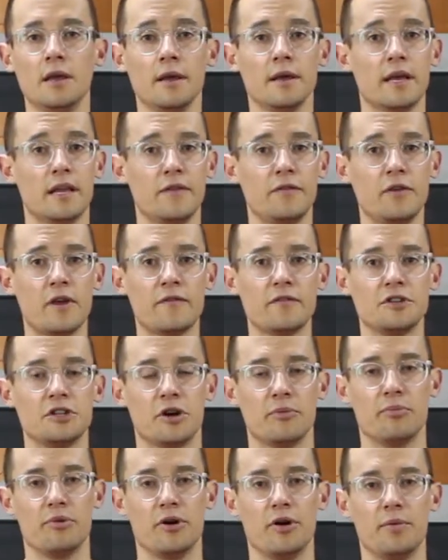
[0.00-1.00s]
And if you have a
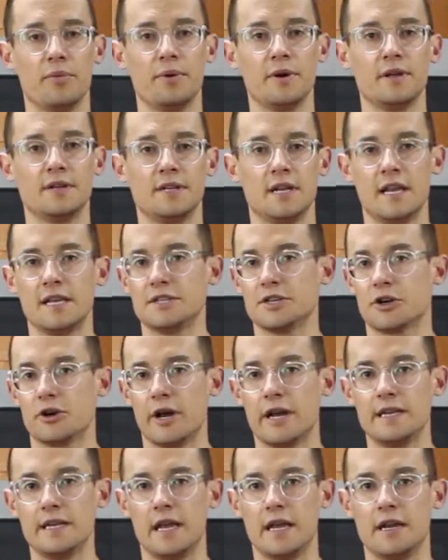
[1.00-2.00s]
jump rope, today's a
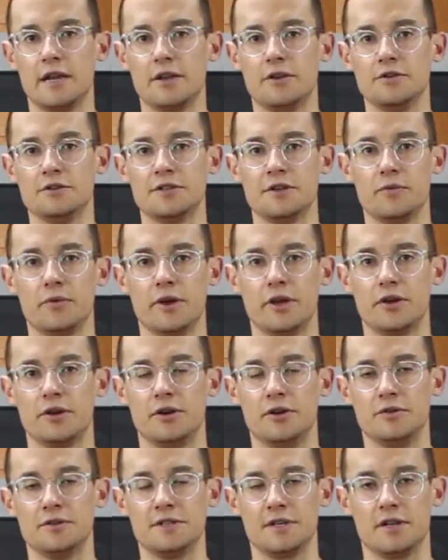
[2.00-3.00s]
great day to use it. We
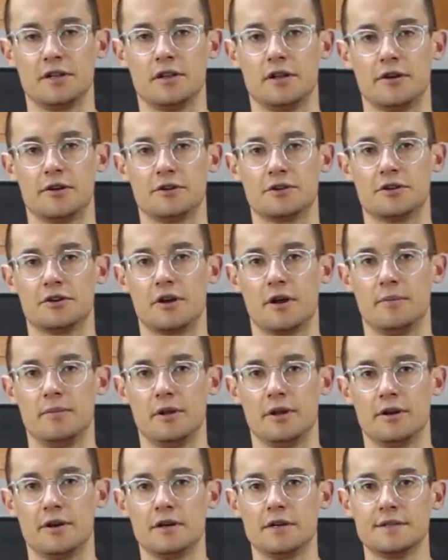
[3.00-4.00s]
can do single unders or
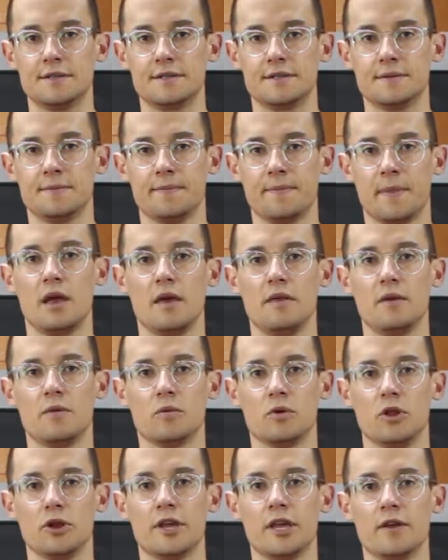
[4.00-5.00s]
double unders. And then
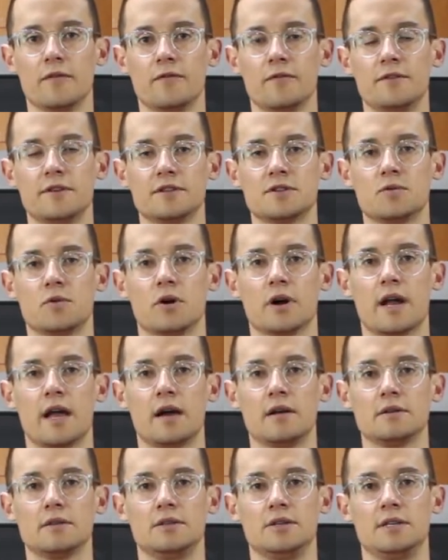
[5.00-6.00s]
we're looking for this
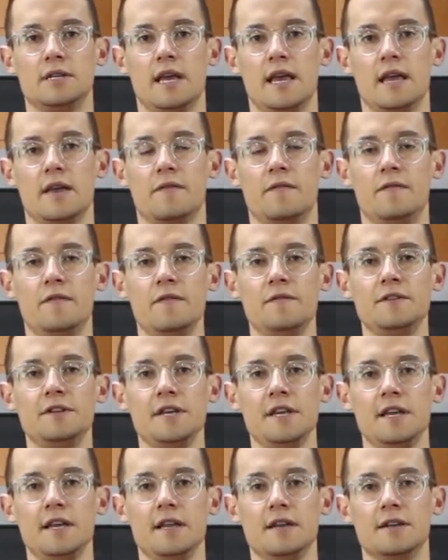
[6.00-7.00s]
workout to take
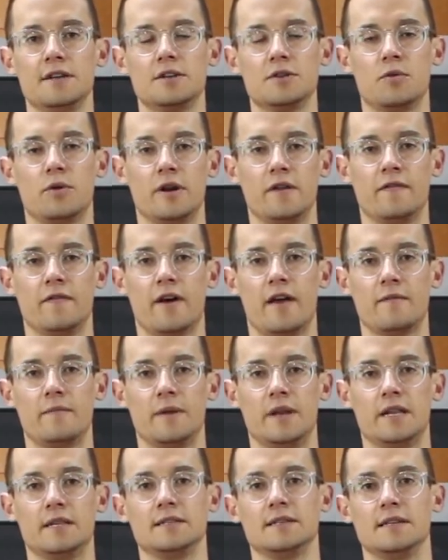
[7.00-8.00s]
15 to 25
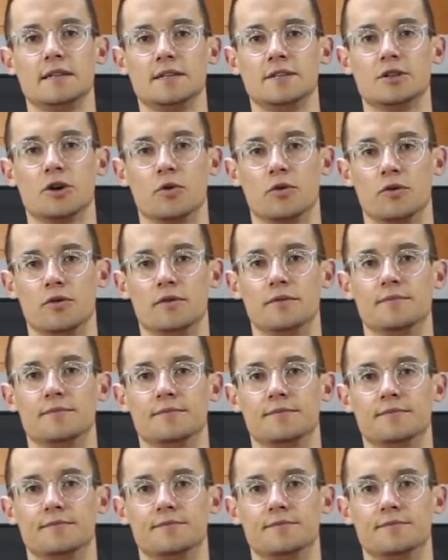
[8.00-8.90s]
minutes in total.